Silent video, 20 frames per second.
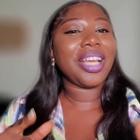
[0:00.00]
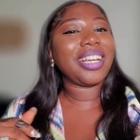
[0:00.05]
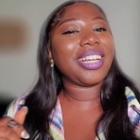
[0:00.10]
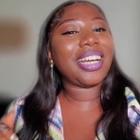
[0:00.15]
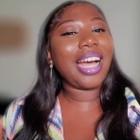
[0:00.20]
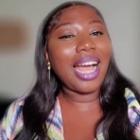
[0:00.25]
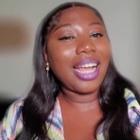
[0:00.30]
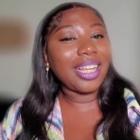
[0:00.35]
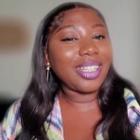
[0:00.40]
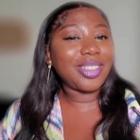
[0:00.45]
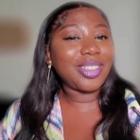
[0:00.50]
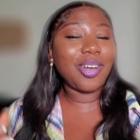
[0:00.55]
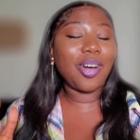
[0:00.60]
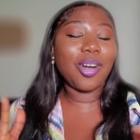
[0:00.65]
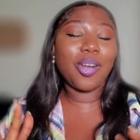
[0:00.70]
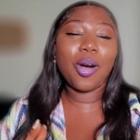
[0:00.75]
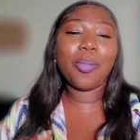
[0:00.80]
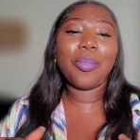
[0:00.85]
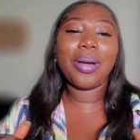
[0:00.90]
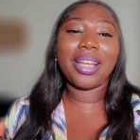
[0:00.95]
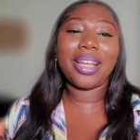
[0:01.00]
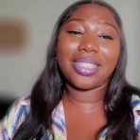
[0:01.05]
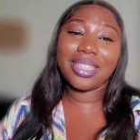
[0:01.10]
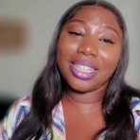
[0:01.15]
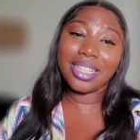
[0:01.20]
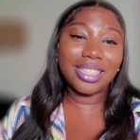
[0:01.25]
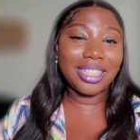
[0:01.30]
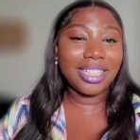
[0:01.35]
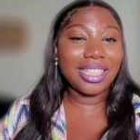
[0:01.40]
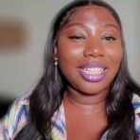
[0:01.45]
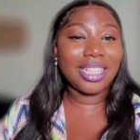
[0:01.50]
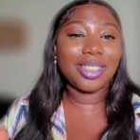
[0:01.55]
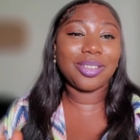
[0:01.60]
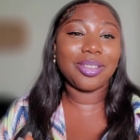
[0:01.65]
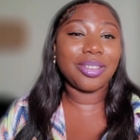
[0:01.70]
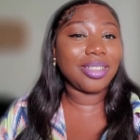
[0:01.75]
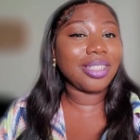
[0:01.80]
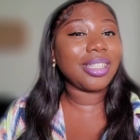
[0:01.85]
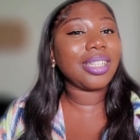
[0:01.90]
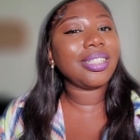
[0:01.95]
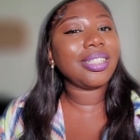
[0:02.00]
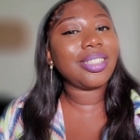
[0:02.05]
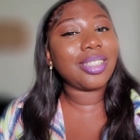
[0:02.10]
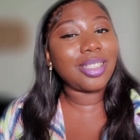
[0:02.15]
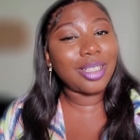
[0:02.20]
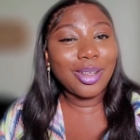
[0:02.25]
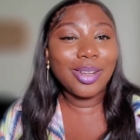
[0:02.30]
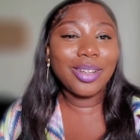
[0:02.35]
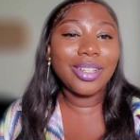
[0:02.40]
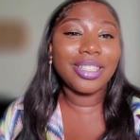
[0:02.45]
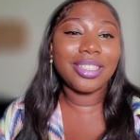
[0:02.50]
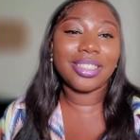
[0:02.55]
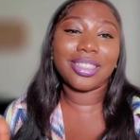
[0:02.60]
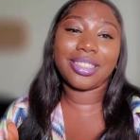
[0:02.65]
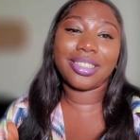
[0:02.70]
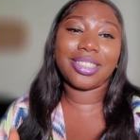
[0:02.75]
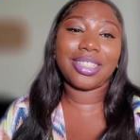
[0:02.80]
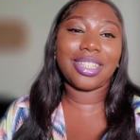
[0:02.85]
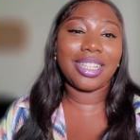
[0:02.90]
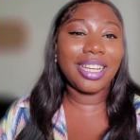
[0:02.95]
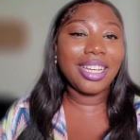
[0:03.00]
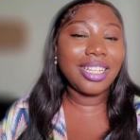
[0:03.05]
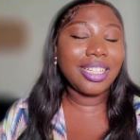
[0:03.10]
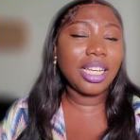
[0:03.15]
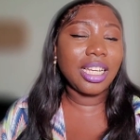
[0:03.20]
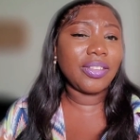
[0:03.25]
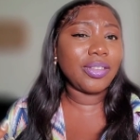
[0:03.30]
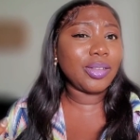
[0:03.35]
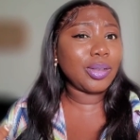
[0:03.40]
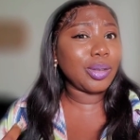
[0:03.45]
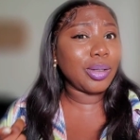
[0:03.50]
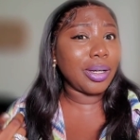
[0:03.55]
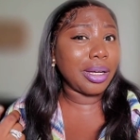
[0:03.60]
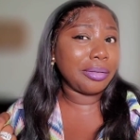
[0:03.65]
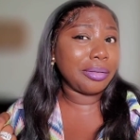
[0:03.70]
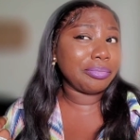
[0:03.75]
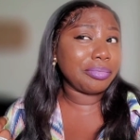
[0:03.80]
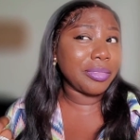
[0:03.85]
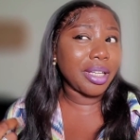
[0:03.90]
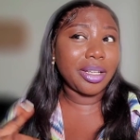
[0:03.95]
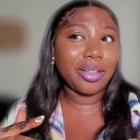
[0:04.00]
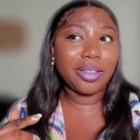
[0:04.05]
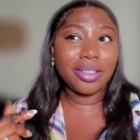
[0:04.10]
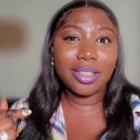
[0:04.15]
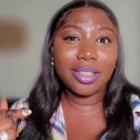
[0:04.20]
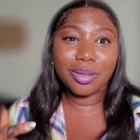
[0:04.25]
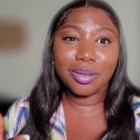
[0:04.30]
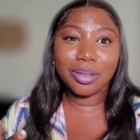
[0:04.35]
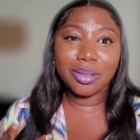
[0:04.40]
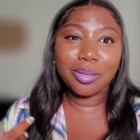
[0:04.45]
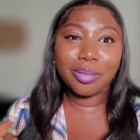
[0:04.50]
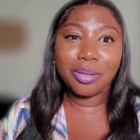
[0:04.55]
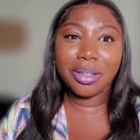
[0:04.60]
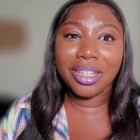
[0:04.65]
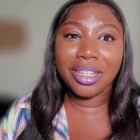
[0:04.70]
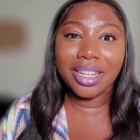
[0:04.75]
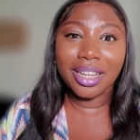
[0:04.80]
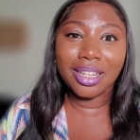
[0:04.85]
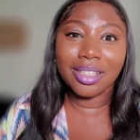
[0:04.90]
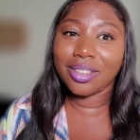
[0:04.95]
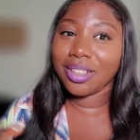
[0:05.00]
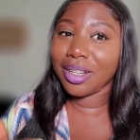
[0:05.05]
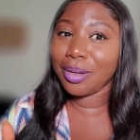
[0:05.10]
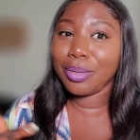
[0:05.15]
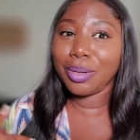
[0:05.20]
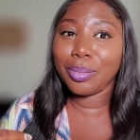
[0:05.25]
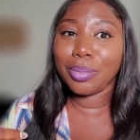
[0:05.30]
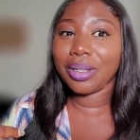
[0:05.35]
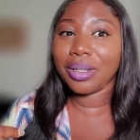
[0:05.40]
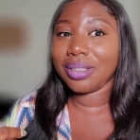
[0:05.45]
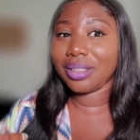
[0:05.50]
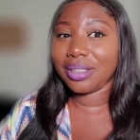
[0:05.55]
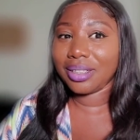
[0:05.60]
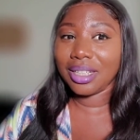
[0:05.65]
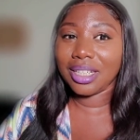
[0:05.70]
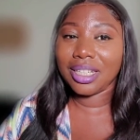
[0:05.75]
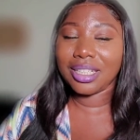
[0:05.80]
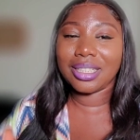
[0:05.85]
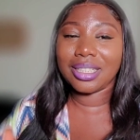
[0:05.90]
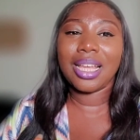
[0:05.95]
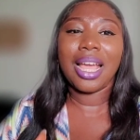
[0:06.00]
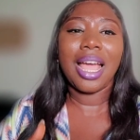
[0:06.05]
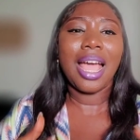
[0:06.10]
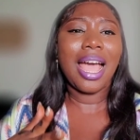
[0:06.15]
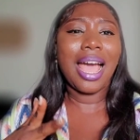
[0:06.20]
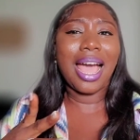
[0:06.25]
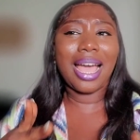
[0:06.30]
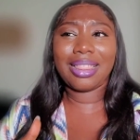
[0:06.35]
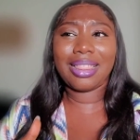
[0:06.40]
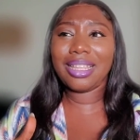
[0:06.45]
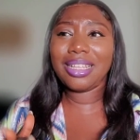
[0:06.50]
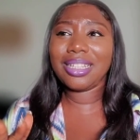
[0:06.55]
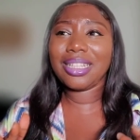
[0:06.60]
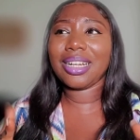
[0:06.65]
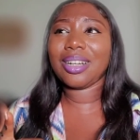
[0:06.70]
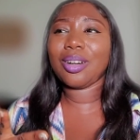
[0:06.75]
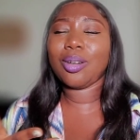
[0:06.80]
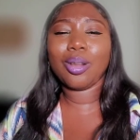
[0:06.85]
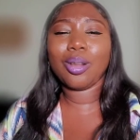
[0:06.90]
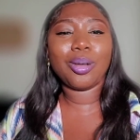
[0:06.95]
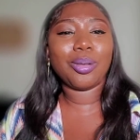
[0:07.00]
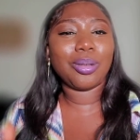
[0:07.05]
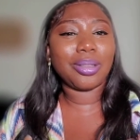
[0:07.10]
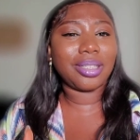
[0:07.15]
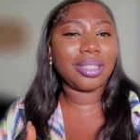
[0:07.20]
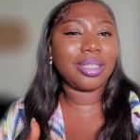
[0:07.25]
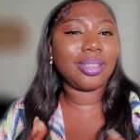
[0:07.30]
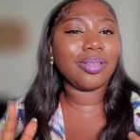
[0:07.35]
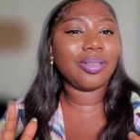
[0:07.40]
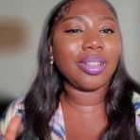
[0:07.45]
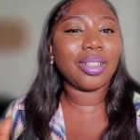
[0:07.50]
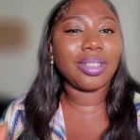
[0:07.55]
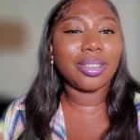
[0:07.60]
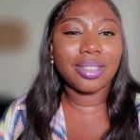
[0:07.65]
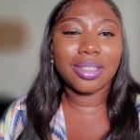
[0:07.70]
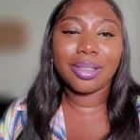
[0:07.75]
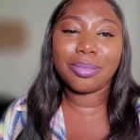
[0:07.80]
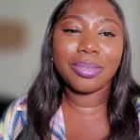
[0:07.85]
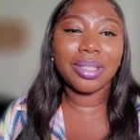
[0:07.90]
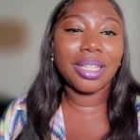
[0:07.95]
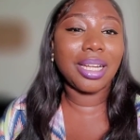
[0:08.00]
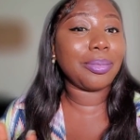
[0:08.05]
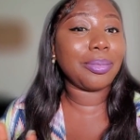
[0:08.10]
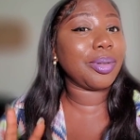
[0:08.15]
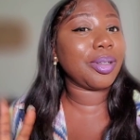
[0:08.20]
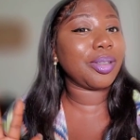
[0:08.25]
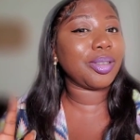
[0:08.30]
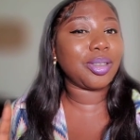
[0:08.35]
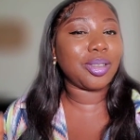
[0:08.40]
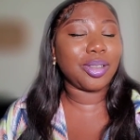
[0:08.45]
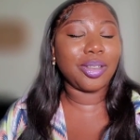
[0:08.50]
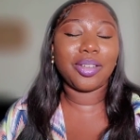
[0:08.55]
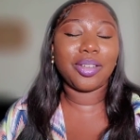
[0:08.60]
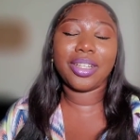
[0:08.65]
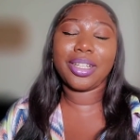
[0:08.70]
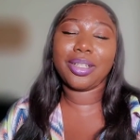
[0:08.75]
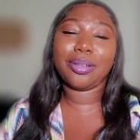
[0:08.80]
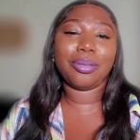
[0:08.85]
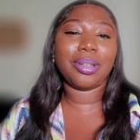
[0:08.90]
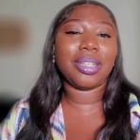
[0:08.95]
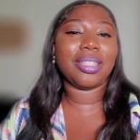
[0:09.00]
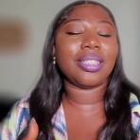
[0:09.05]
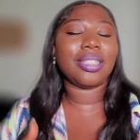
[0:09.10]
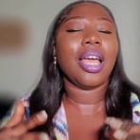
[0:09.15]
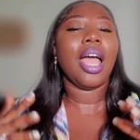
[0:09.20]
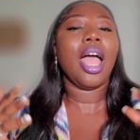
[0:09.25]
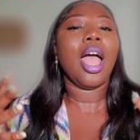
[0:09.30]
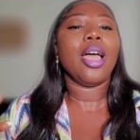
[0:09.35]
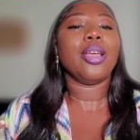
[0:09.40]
Guys, so Ogom attended and she was looking slaughtered and slayed, even though I noticed she wasn't wearing Ashebi per se, because I think their color was silver or something. I'm not sure, anyways.